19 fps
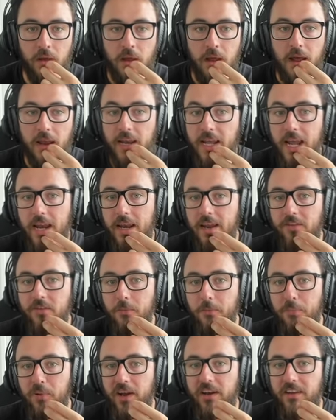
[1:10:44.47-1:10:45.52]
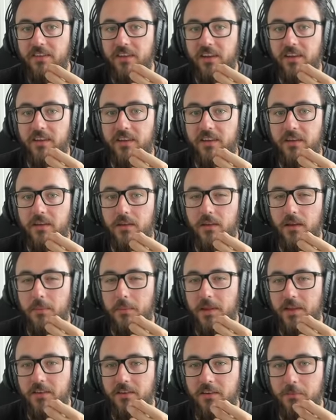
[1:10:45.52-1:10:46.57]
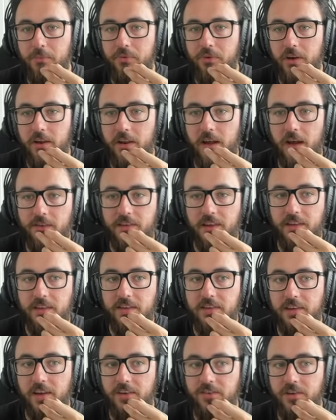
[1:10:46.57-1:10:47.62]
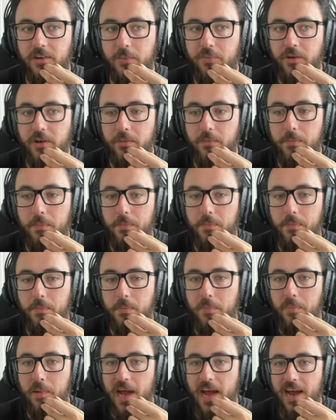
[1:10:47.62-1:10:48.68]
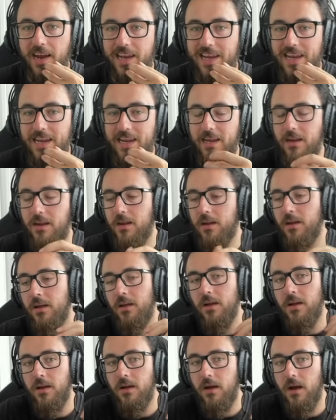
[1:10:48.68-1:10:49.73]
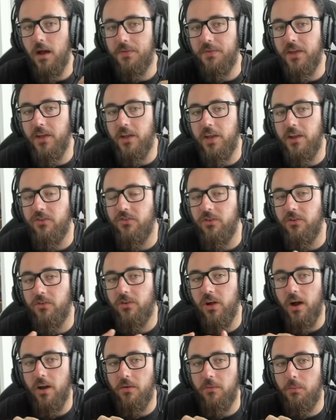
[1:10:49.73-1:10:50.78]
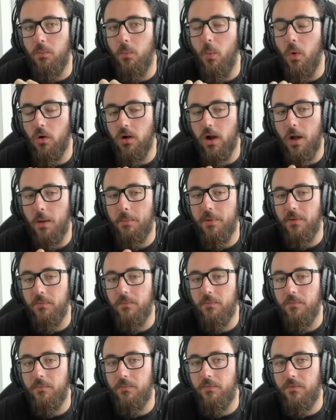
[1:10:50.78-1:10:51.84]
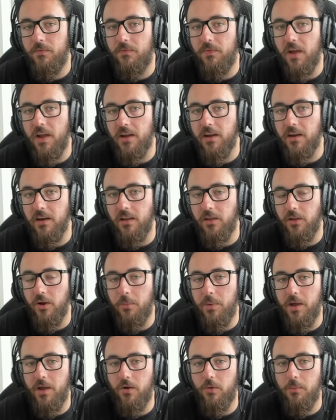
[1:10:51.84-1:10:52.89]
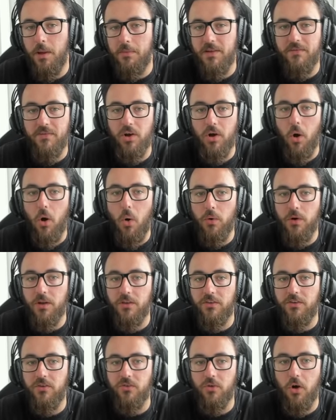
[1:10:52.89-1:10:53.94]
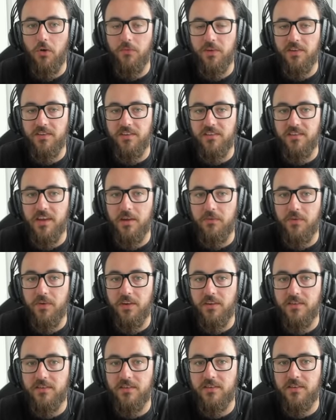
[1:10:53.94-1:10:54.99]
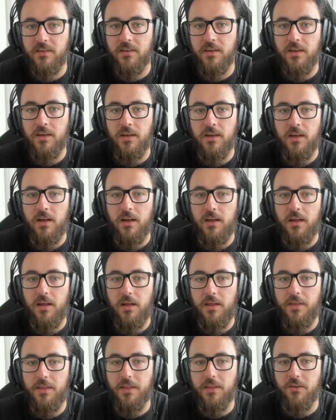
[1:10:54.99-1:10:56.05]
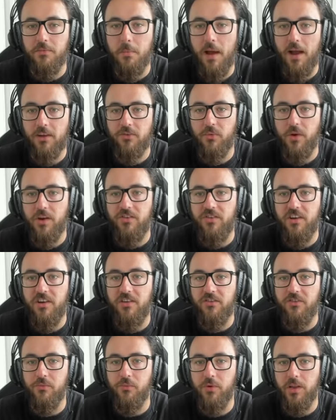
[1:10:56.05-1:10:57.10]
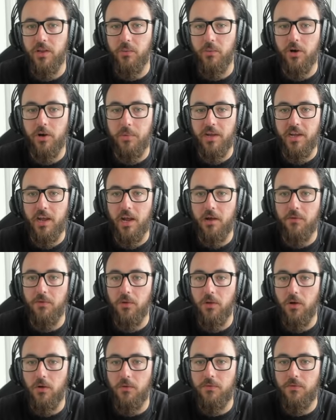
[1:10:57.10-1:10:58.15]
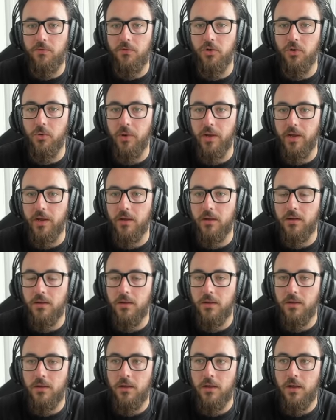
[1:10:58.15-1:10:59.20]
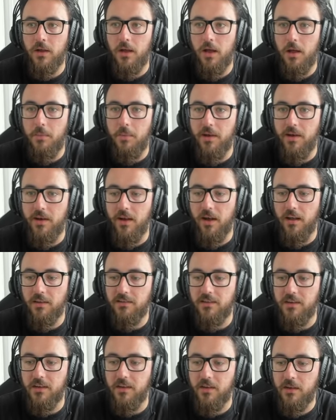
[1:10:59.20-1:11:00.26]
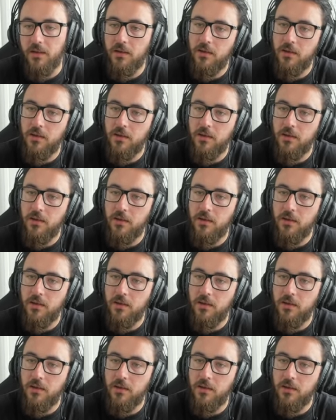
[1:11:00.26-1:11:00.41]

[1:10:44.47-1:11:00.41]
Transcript: And again, he's not planning to. I mean, this is a pretty. I'd say this is actually a pretty bad E. I think he should kind of walk up and fake it a little bit, or maybe even hold it to use offense as defense. I think these max range E's you really want to be careful of doing a bit nasty.